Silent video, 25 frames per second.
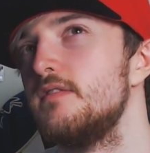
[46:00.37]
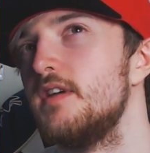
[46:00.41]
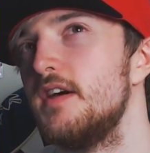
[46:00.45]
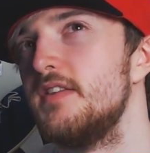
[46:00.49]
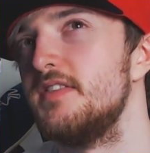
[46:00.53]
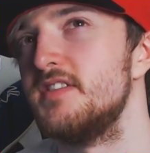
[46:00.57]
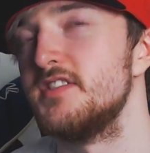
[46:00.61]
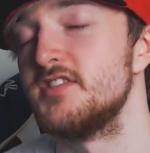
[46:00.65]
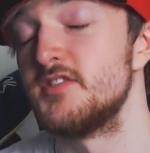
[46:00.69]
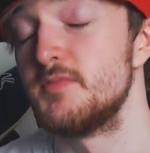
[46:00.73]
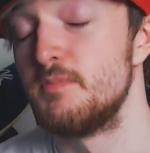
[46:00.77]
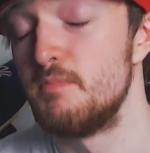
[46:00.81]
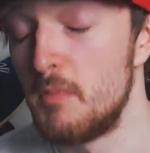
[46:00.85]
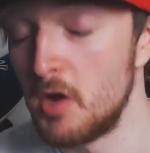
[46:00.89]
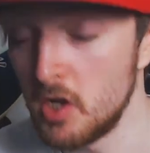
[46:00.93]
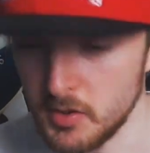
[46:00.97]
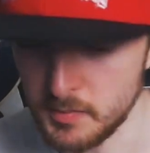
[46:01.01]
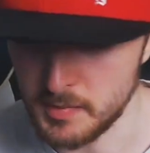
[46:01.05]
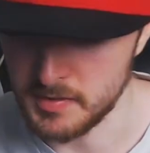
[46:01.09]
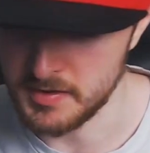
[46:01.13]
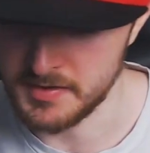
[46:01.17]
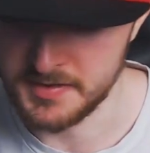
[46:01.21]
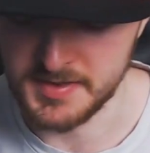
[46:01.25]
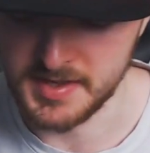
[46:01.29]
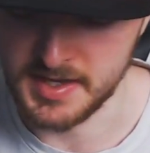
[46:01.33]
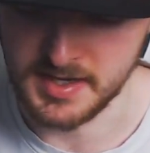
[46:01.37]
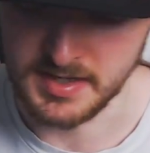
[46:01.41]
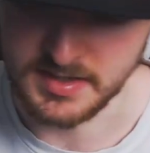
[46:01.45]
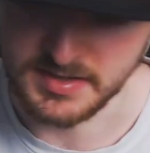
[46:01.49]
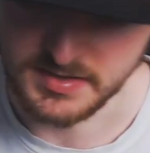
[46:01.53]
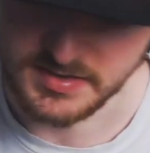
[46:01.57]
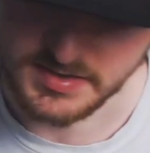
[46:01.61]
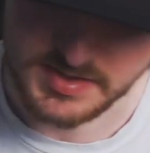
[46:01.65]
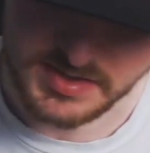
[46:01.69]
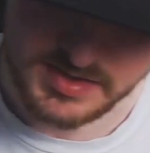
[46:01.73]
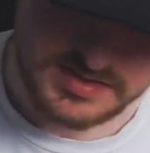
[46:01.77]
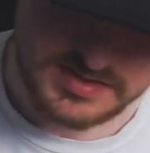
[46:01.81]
There's multiple things,